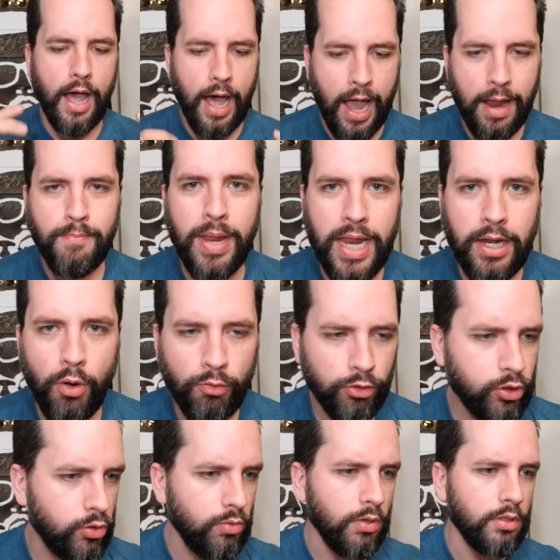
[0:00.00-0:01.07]
I made
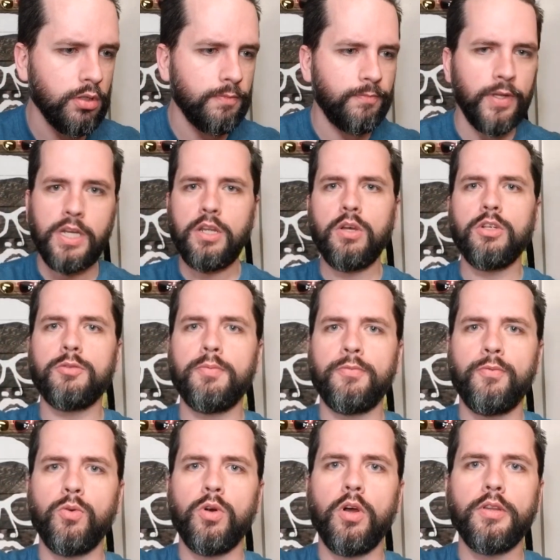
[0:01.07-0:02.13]
over 200 videos
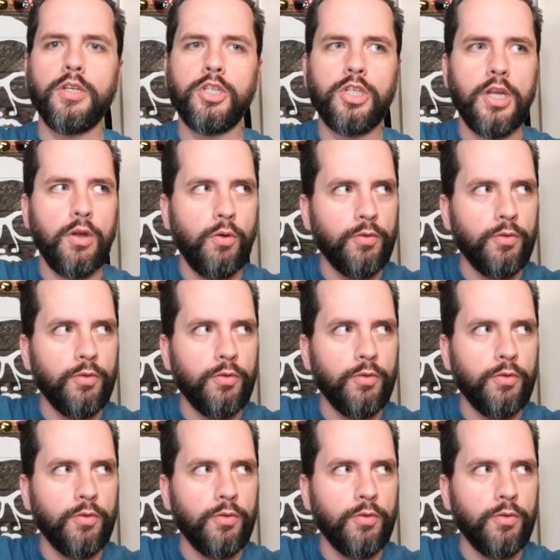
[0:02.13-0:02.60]
before all this shit,